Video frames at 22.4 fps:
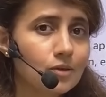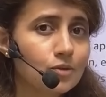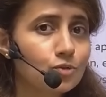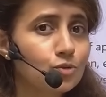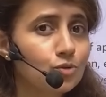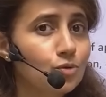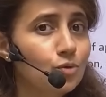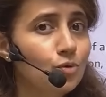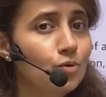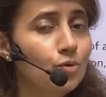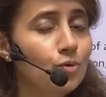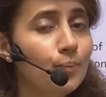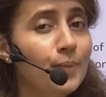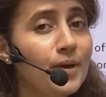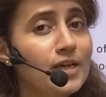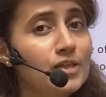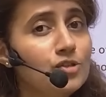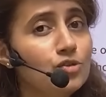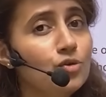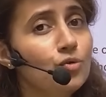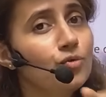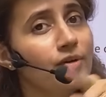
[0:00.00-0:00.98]
So
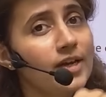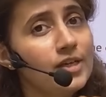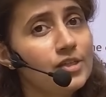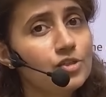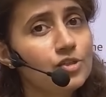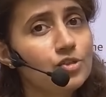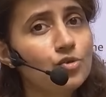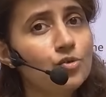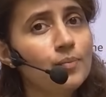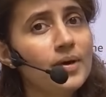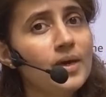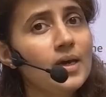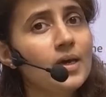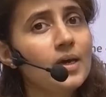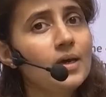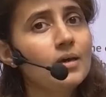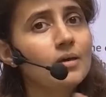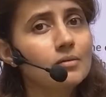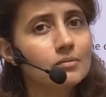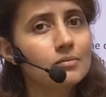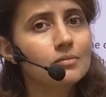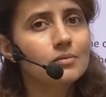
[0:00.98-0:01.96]
based on resume,
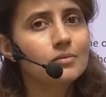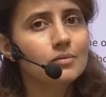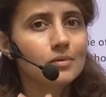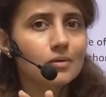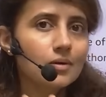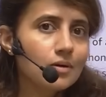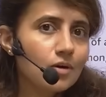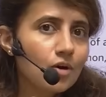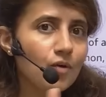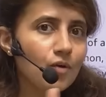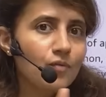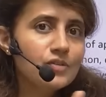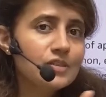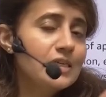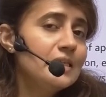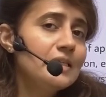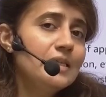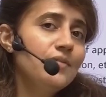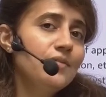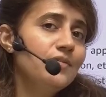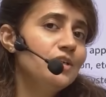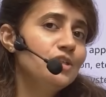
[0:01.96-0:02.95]

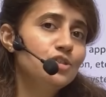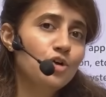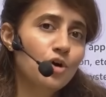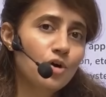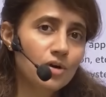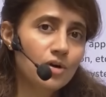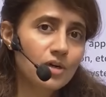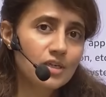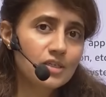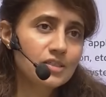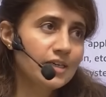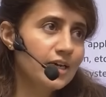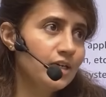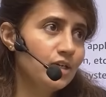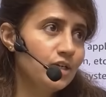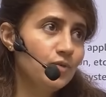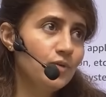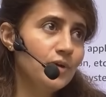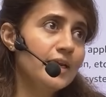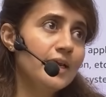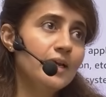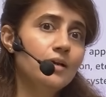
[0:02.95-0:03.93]
obviously they will shortlist and
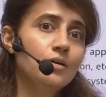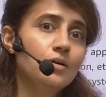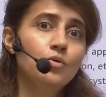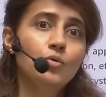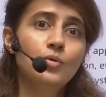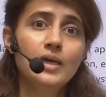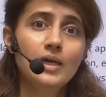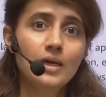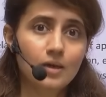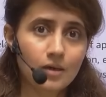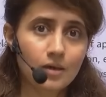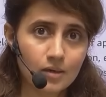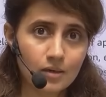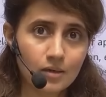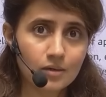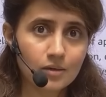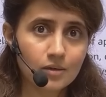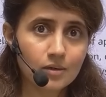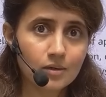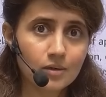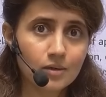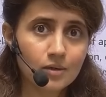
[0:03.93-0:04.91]
you will get a OA link.
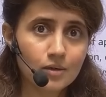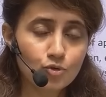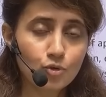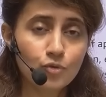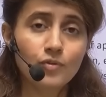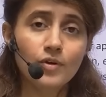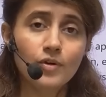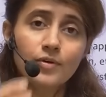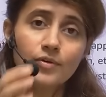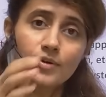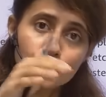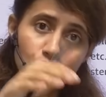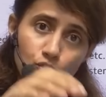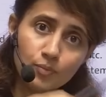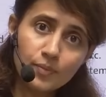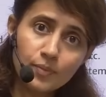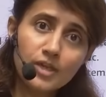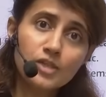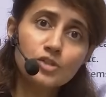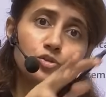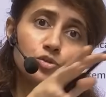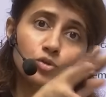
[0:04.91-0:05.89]
So if your
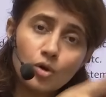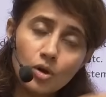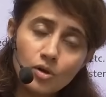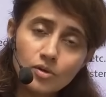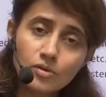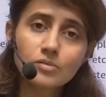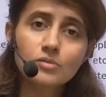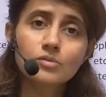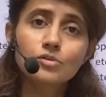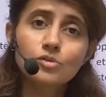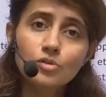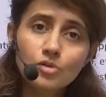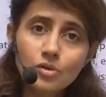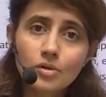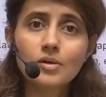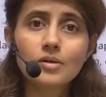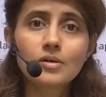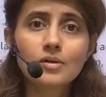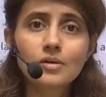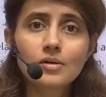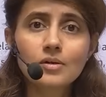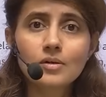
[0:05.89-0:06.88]
resume is not
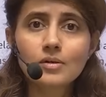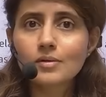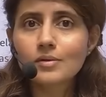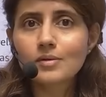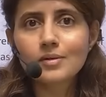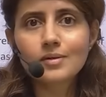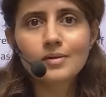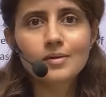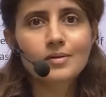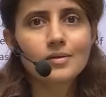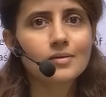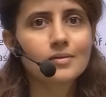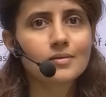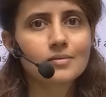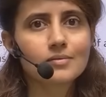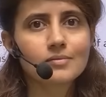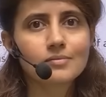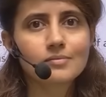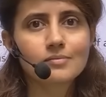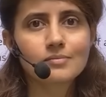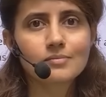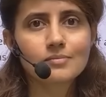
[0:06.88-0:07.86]
good,
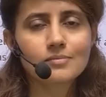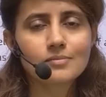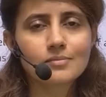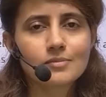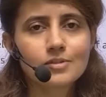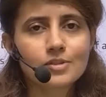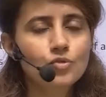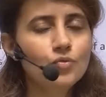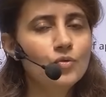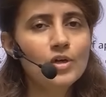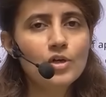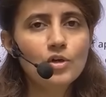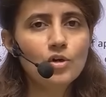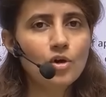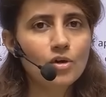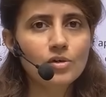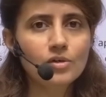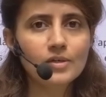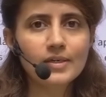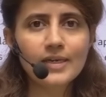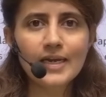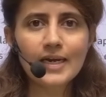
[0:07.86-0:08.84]
you will
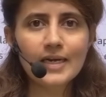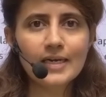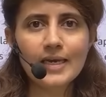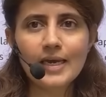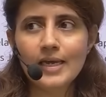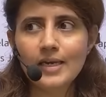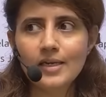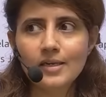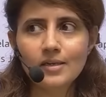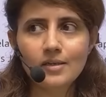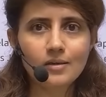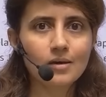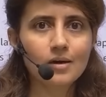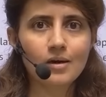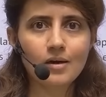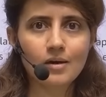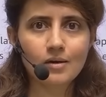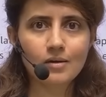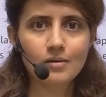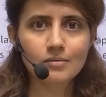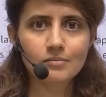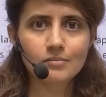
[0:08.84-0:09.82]
not get any
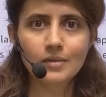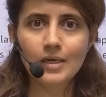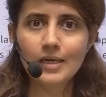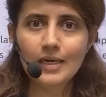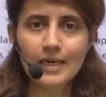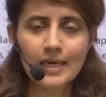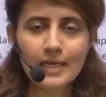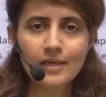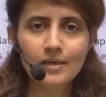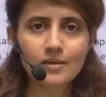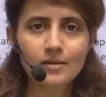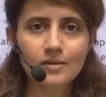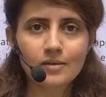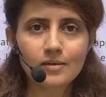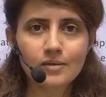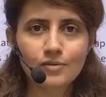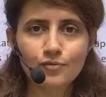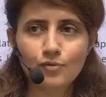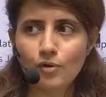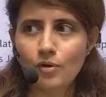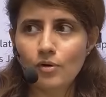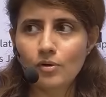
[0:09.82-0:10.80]
link
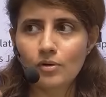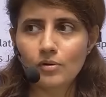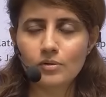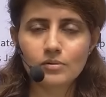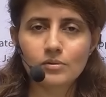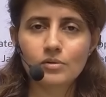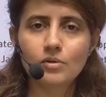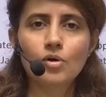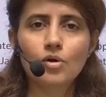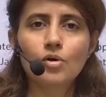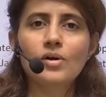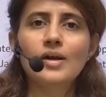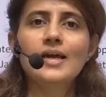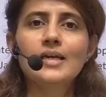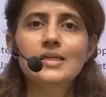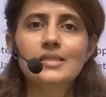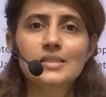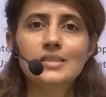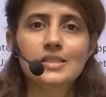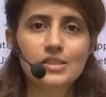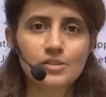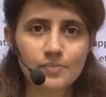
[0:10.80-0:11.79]
for
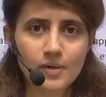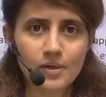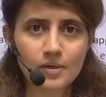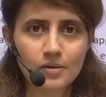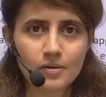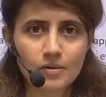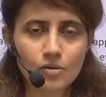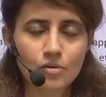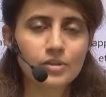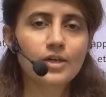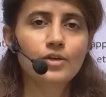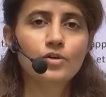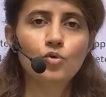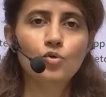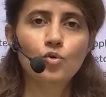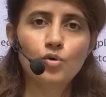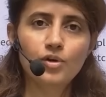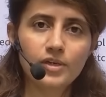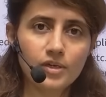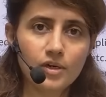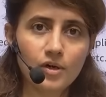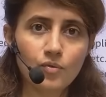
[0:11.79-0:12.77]
online assessment or that
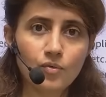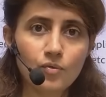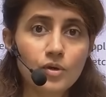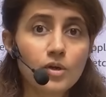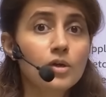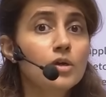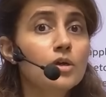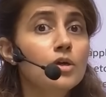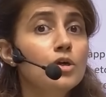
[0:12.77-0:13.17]
coding round.